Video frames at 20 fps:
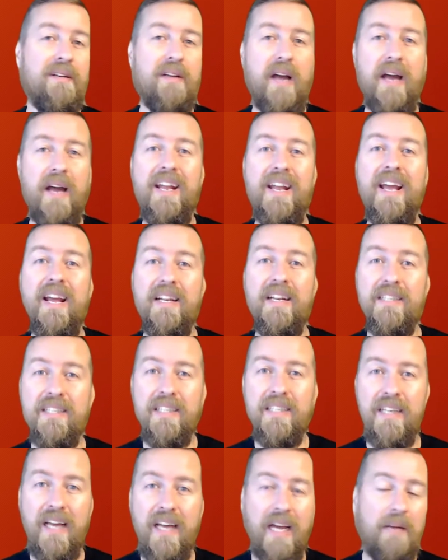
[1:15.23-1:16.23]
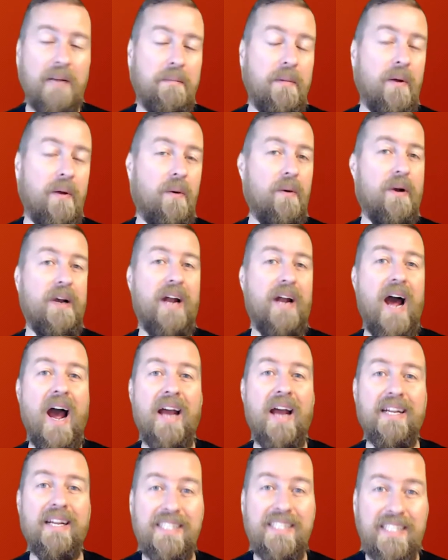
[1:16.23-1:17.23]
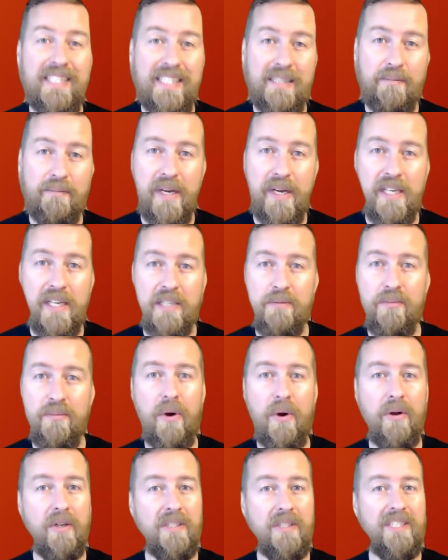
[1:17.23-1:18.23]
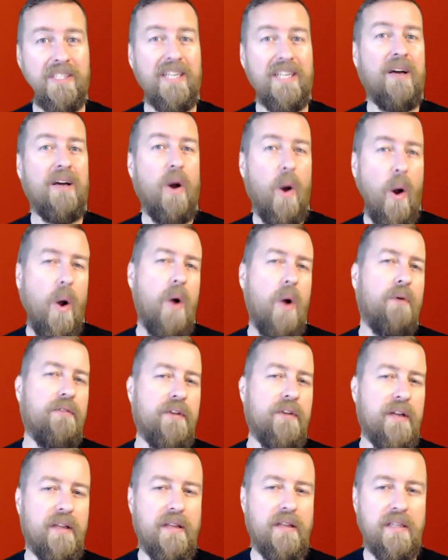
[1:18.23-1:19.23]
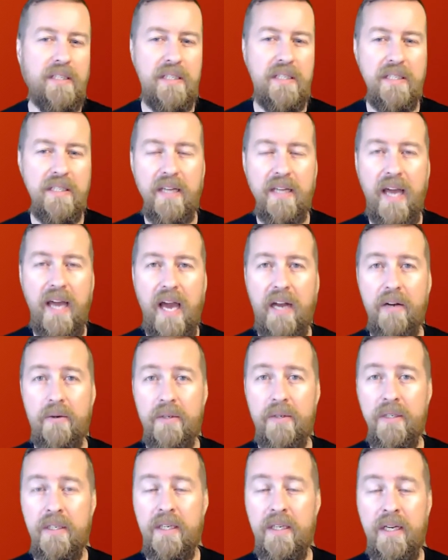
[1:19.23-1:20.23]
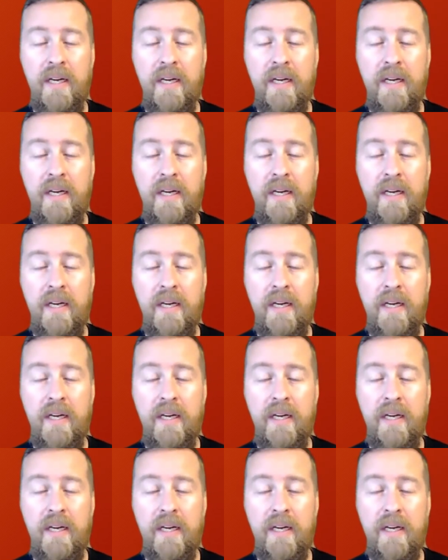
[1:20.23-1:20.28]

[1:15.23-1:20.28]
An internet or an IT-based products are often in this category.